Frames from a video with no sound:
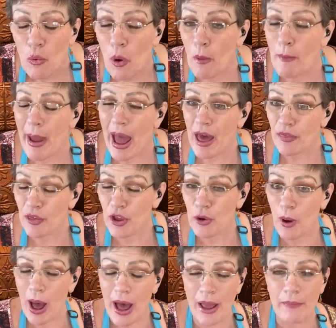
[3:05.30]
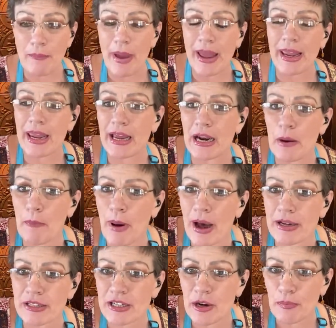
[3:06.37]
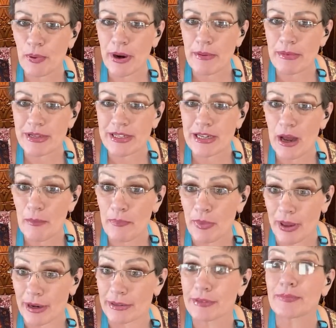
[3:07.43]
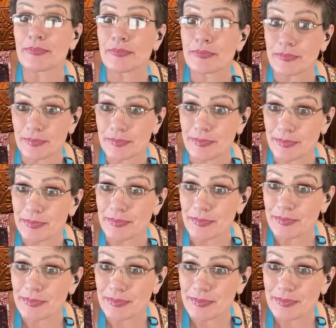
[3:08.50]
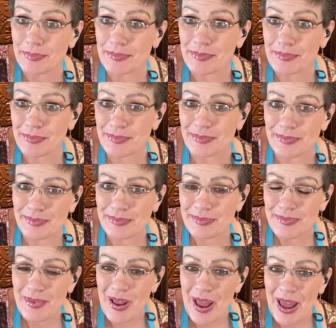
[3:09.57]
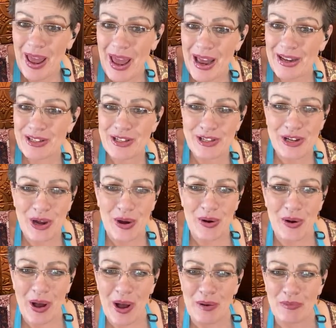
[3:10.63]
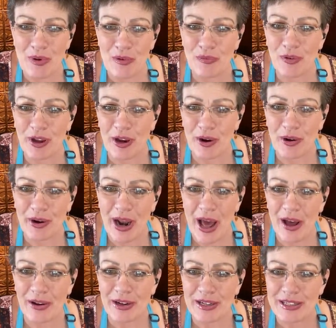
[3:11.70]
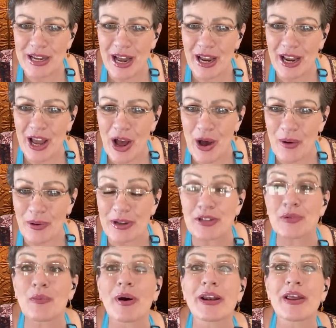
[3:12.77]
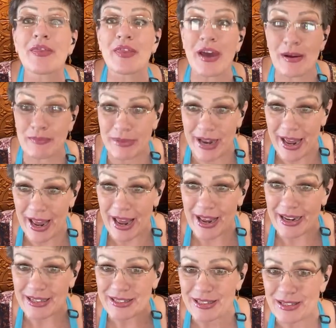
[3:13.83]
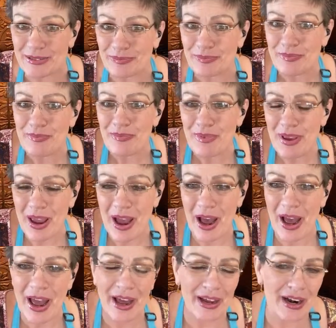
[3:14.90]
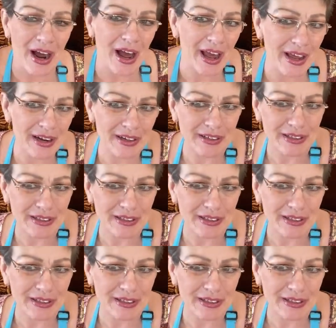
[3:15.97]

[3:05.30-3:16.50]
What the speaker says: Well, Matthew, I'm making a pasta prima something. Mm-hmm. And so we'll figure it out as I go. It's one of them days. Yeah, I